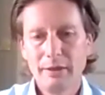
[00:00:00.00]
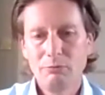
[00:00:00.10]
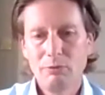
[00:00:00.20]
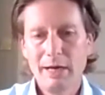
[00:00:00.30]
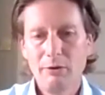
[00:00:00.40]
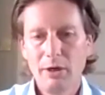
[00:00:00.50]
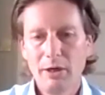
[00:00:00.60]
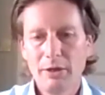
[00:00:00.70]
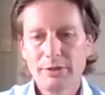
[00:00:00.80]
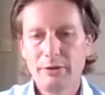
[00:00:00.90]
rare
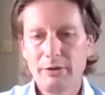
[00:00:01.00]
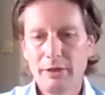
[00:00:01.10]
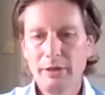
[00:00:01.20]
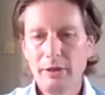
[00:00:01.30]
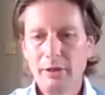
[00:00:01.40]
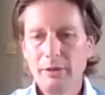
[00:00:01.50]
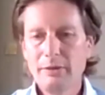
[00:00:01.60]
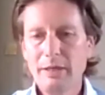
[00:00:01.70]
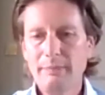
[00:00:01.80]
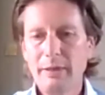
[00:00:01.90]
earths, there are
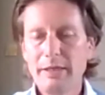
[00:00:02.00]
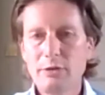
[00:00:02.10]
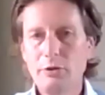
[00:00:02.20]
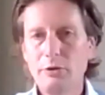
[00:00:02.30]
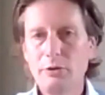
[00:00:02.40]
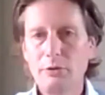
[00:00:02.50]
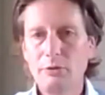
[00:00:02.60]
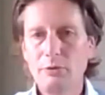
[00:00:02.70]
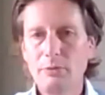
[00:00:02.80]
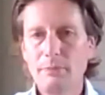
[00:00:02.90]
typically
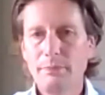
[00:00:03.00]
two,